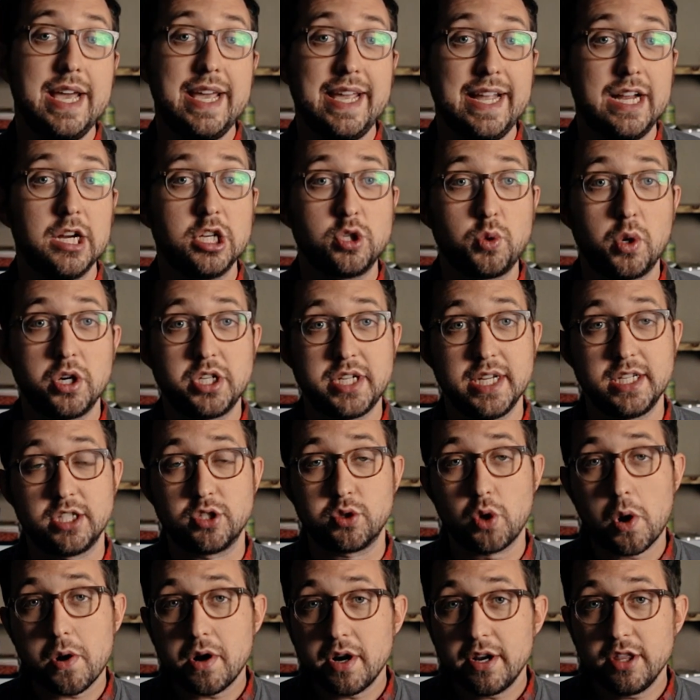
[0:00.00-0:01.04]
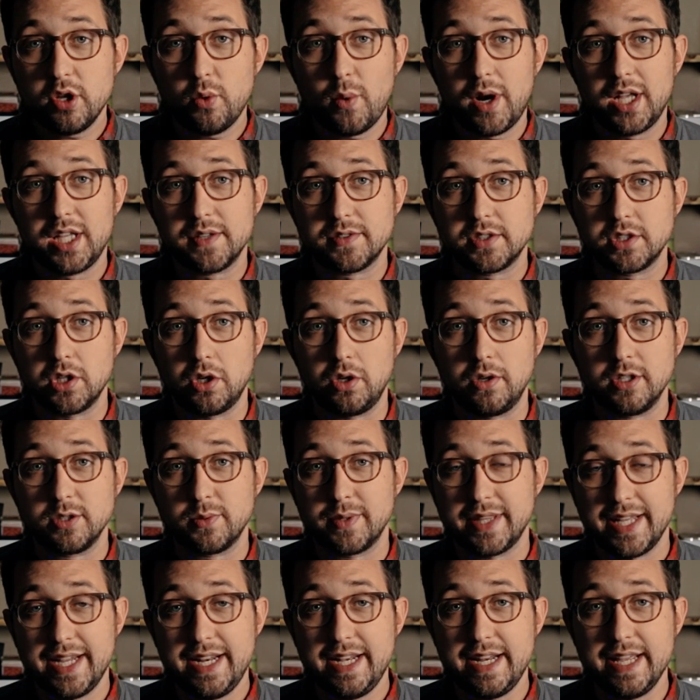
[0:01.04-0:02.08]
Here's where she's thrown into the Well of Souls
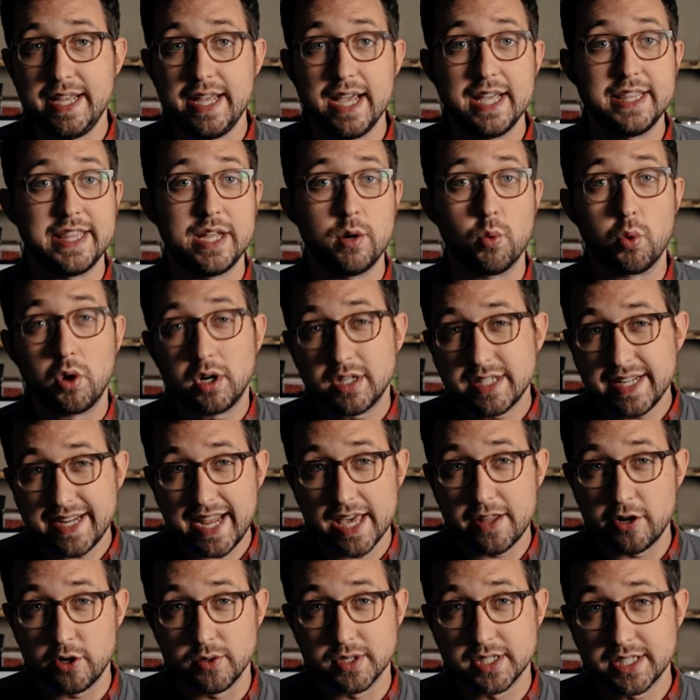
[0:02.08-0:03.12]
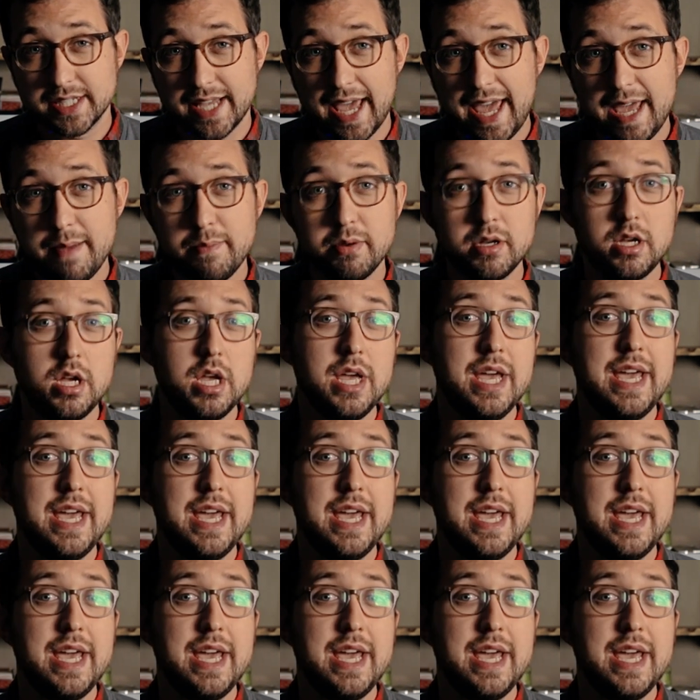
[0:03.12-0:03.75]
with Indy and they work together to escape.